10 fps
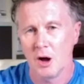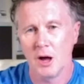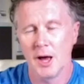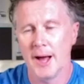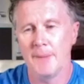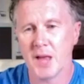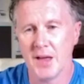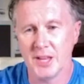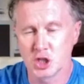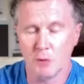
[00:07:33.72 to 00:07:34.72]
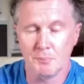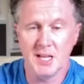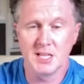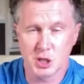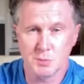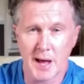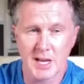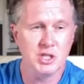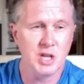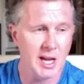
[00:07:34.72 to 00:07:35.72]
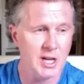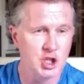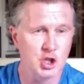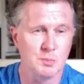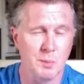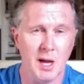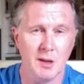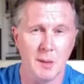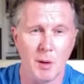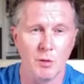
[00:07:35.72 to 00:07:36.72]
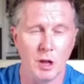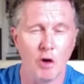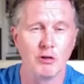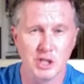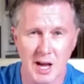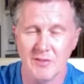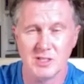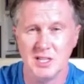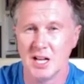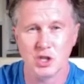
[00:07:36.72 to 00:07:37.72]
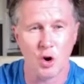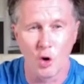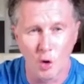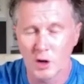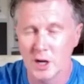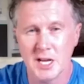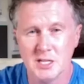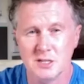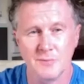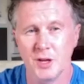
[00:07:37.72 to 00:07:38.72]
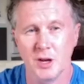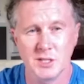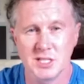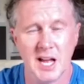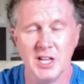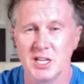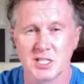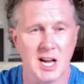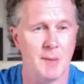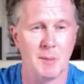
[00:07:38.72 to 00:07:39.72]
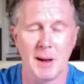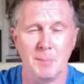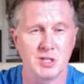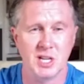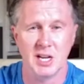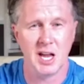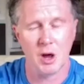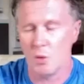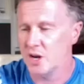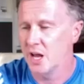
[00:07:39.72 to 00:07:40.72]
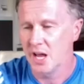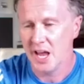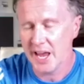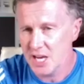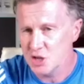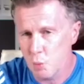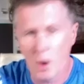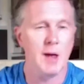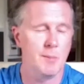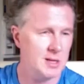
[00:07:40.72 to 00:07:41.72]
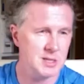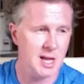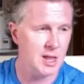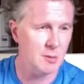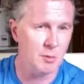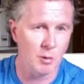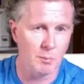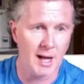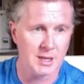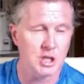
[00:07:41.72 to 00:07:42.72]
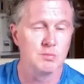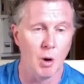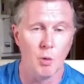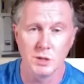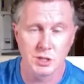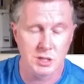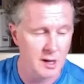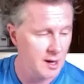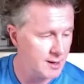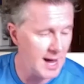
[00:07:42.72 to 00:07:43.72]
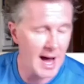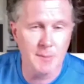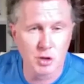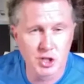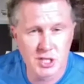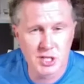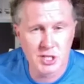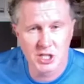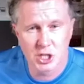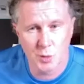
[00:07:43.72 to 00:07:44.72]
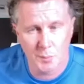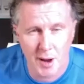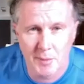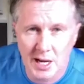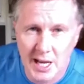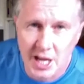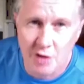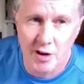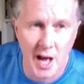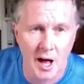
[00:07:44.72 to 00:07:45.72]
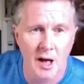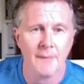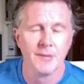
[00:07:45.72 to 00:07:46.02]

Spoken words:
And that's not being disparaging. It's just being about longevity. That's all it is. You know, in 10 years' time, I might be sitting here going, he's way better than them all. But at this moment, 9 months into a Premier League career,